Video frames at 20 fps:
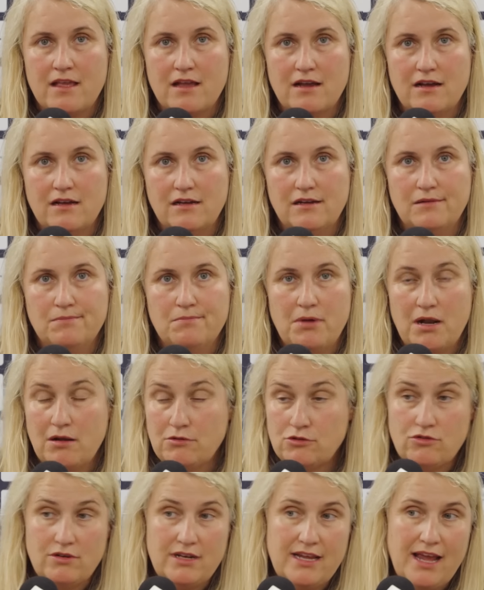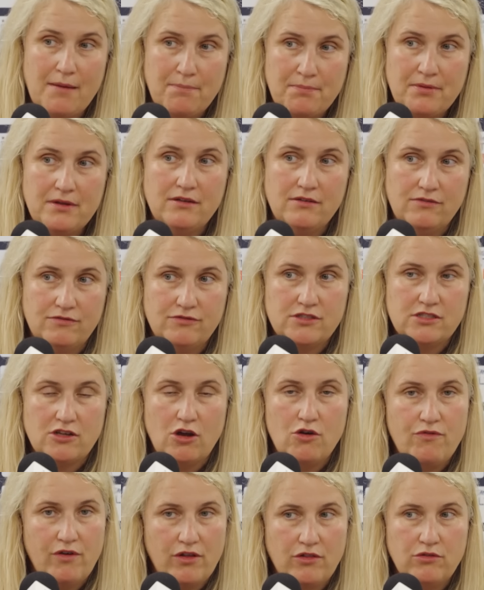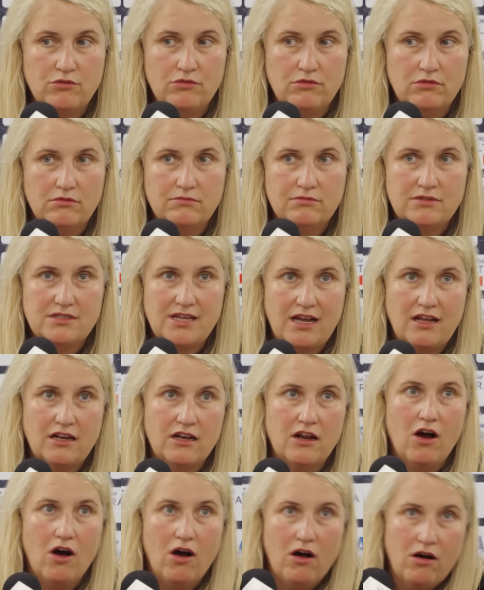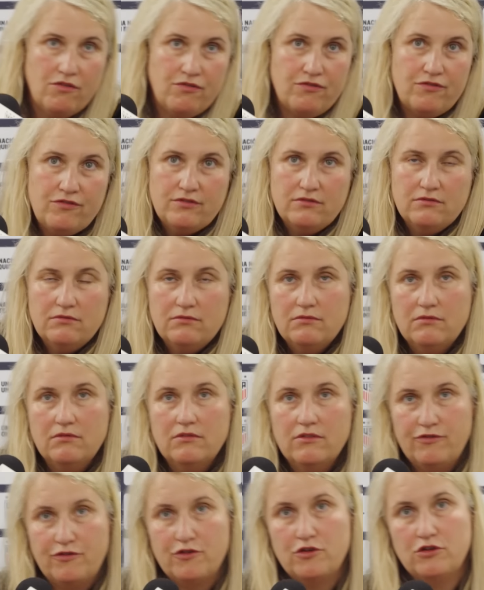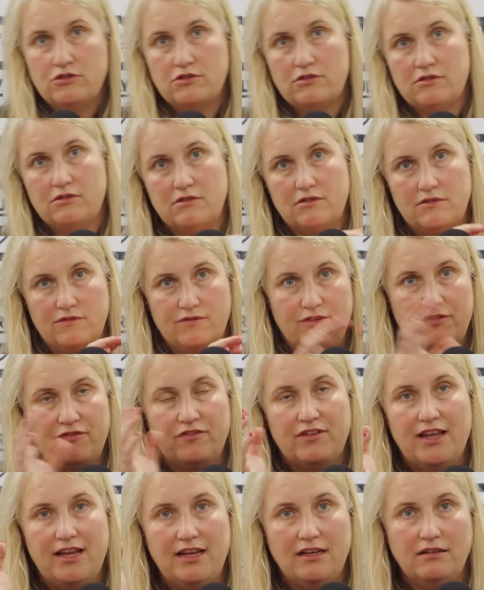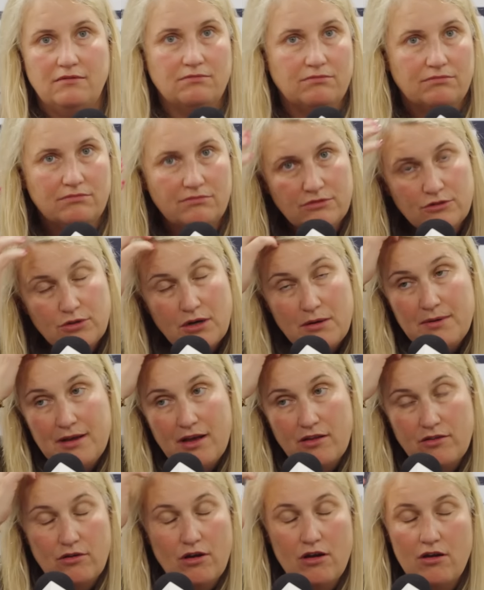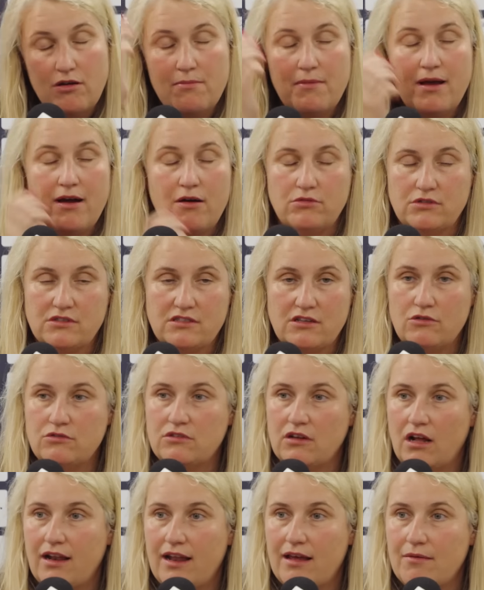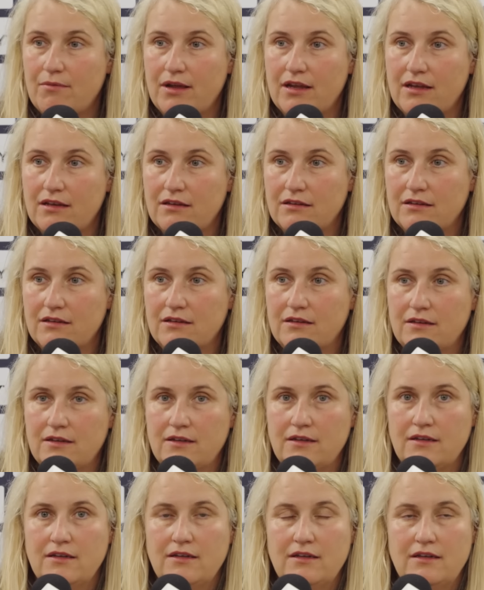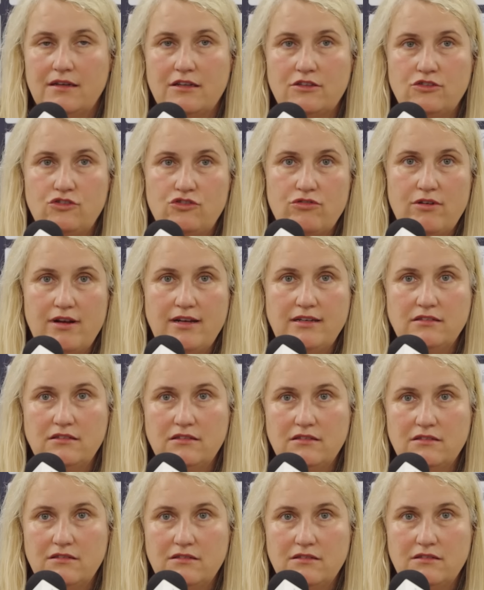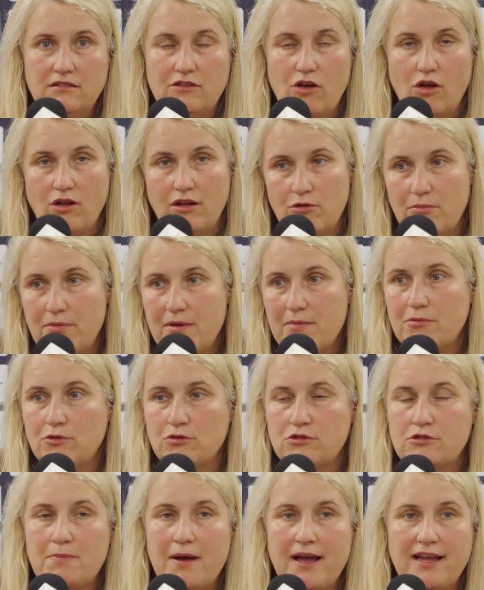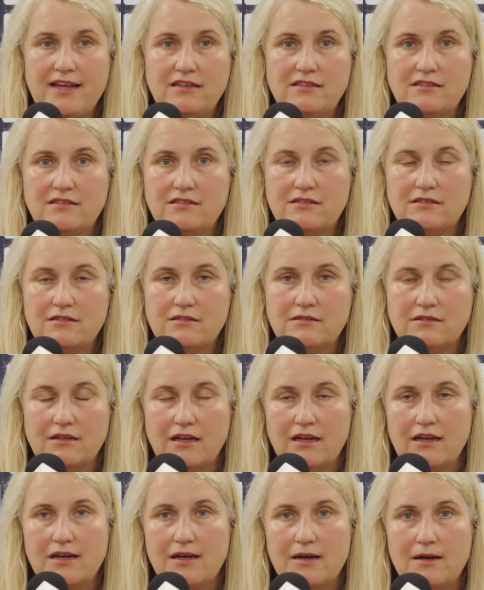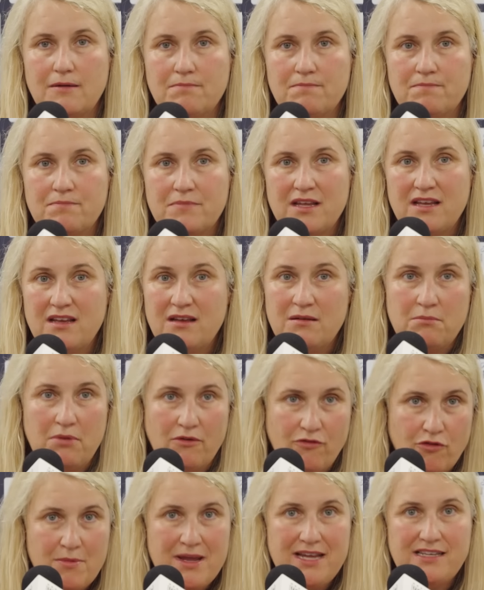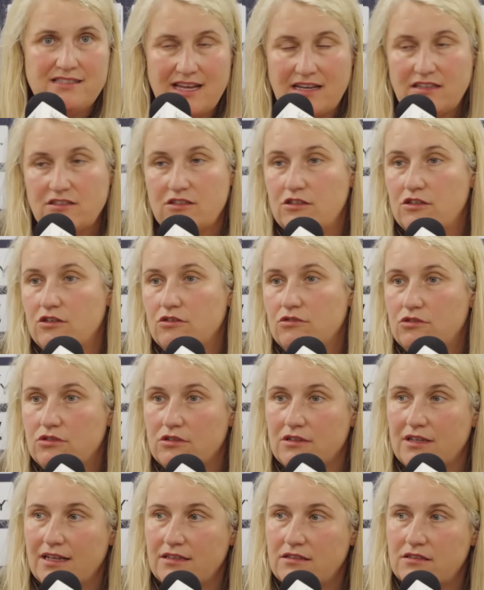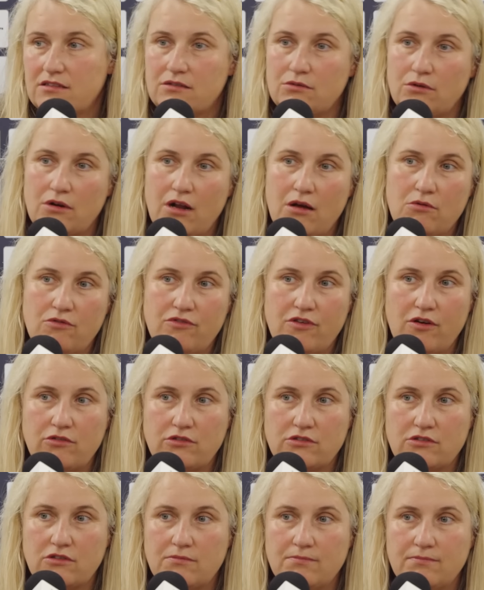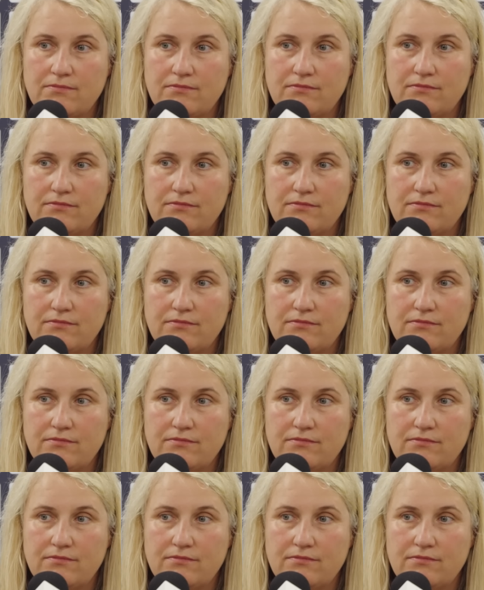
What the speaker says: But I was really happy for Soph. I thought second half, first 15, 20 minutes, her mouth was so dynamic, and Trin got a little bit more space. But for me, it's execution. That's what I will focus on.